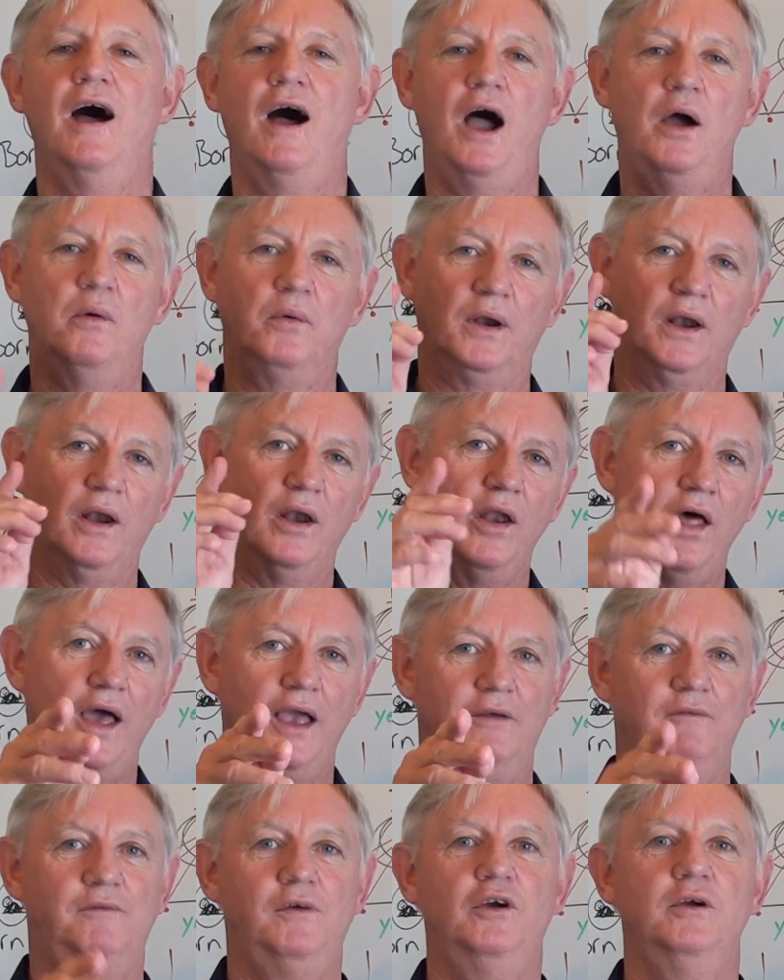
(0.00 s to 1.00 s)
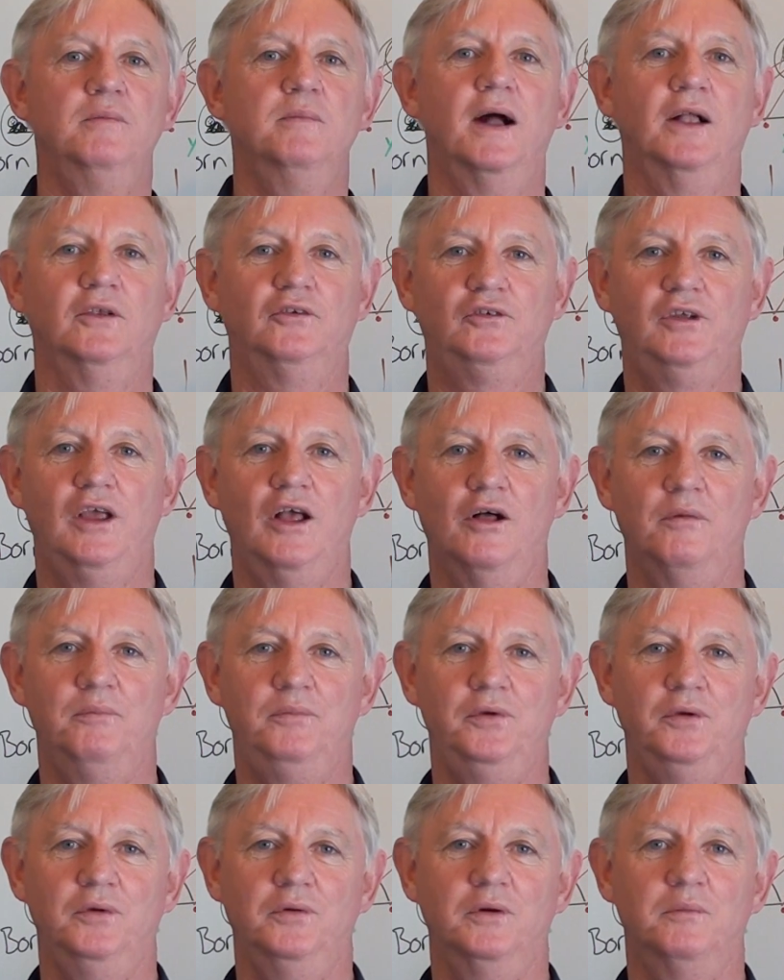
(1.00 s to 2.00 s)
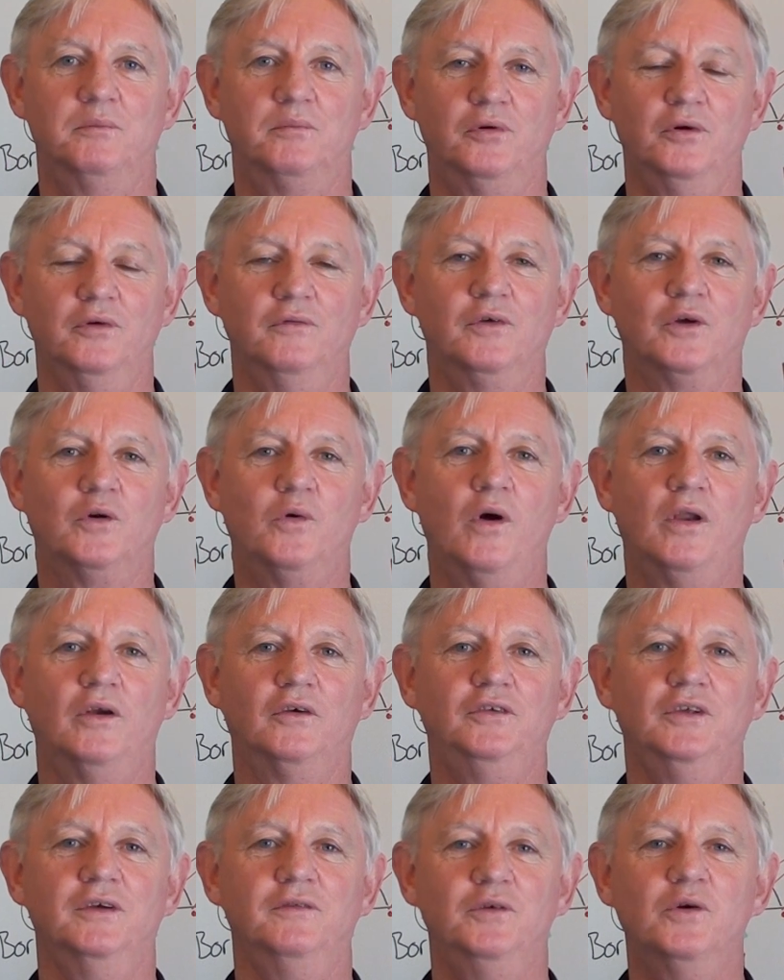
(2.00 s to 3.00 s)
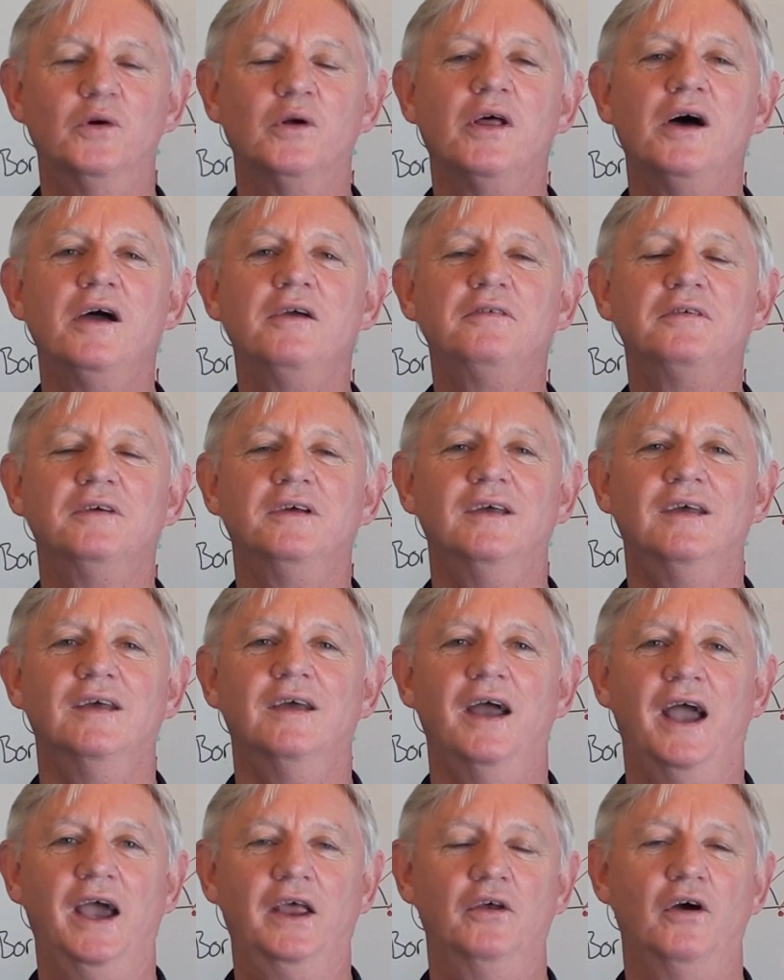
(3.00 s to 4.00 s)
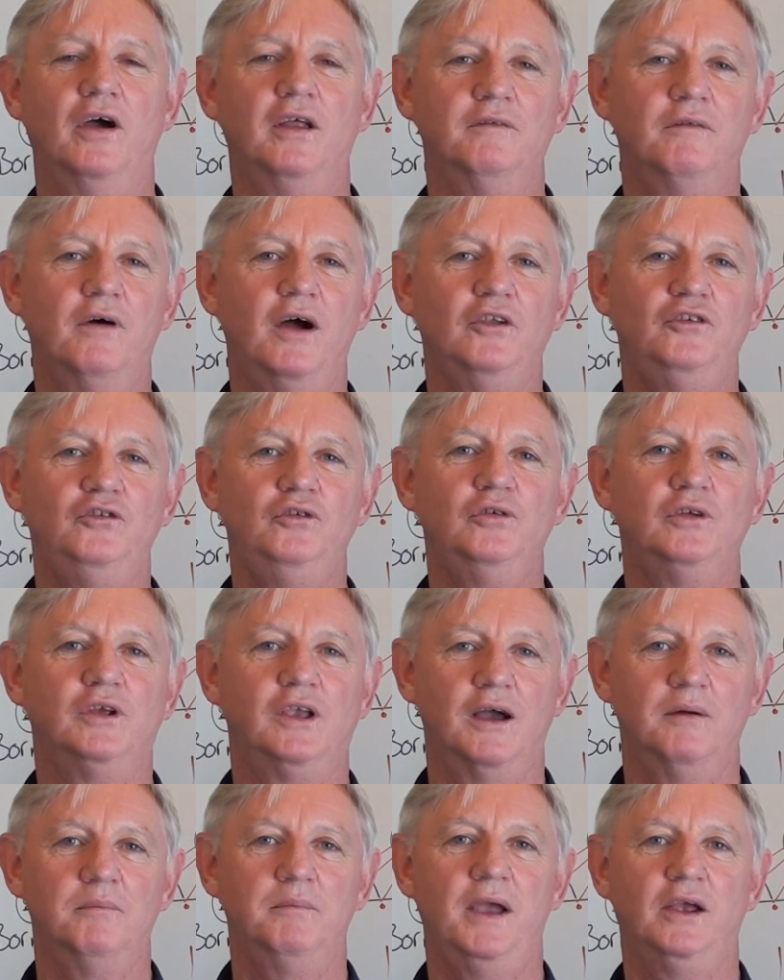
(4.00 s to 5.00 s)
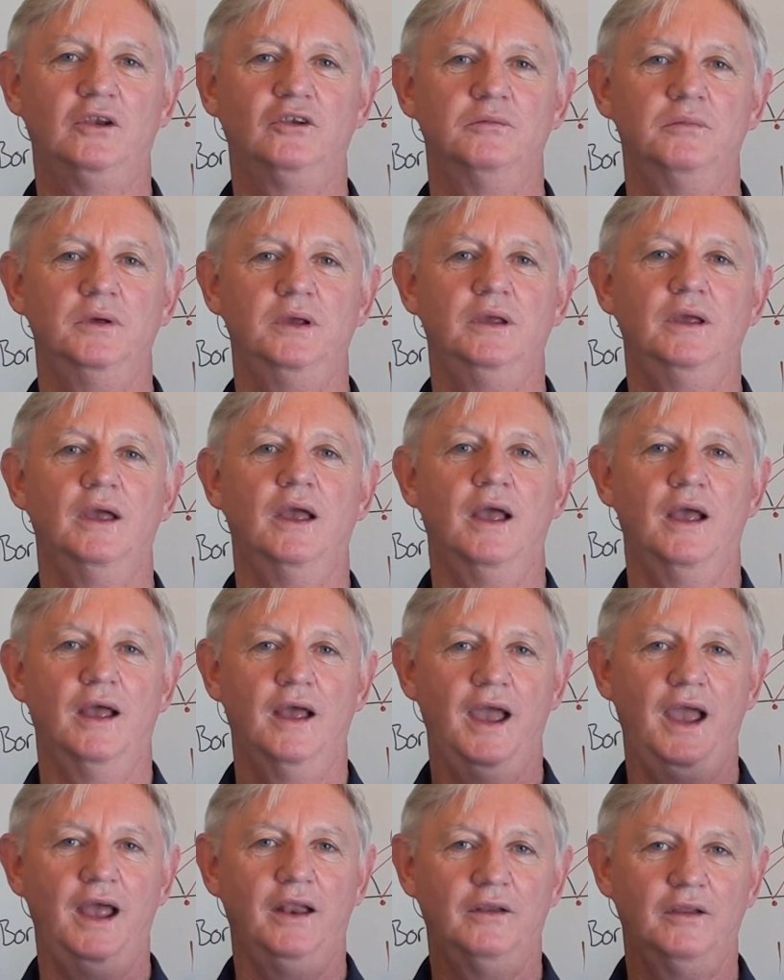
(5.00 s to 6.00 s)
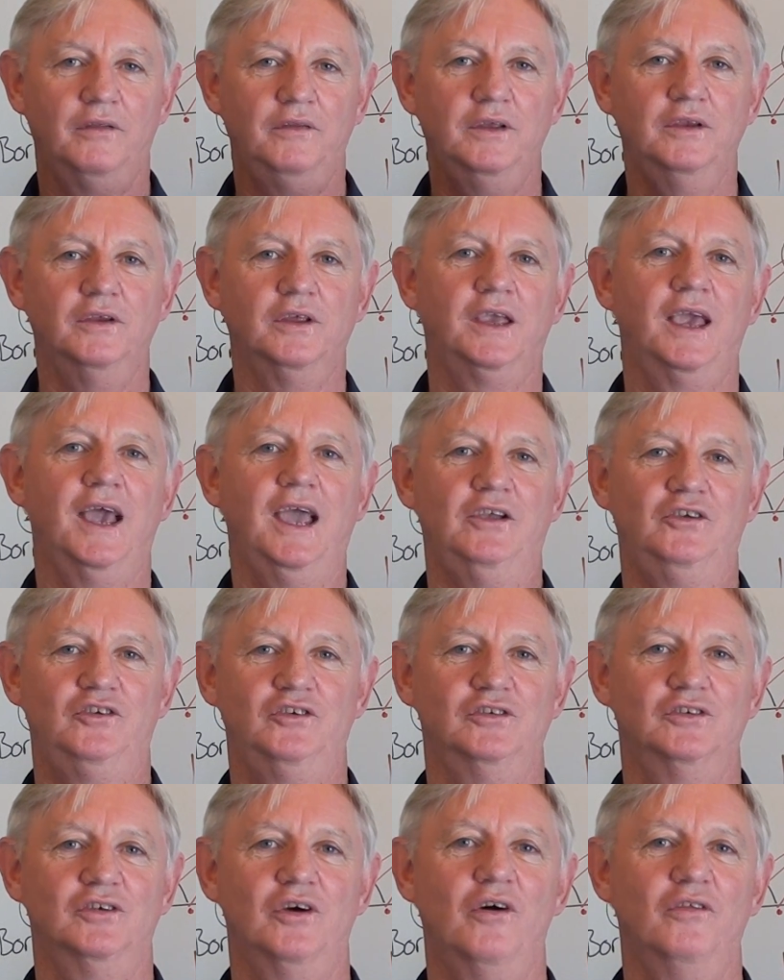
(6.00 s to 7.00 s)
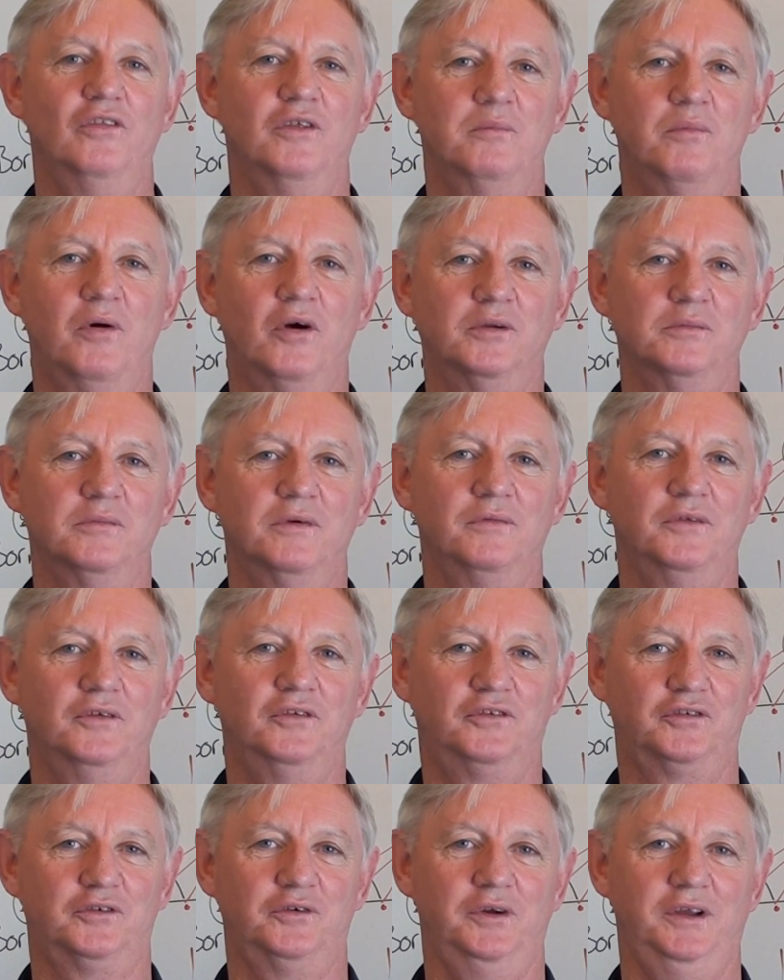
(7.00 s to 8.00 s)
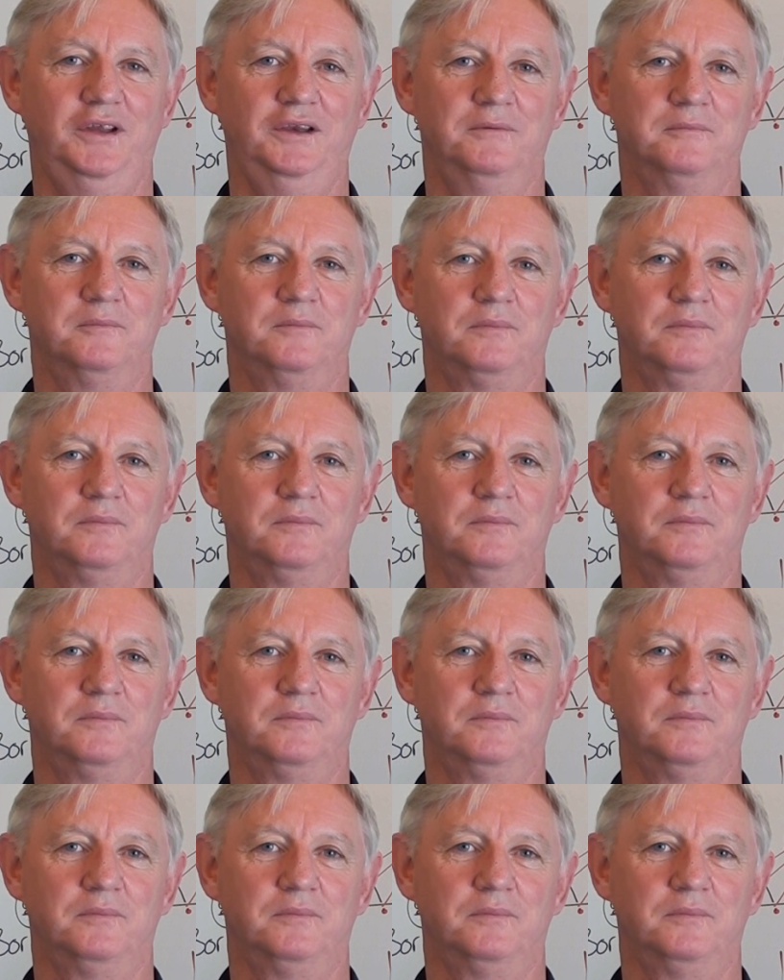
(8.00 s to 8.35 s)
I would like very much to help you improve the quality of your life, and I invite you to come back to me at the indication on the bottom of the screen.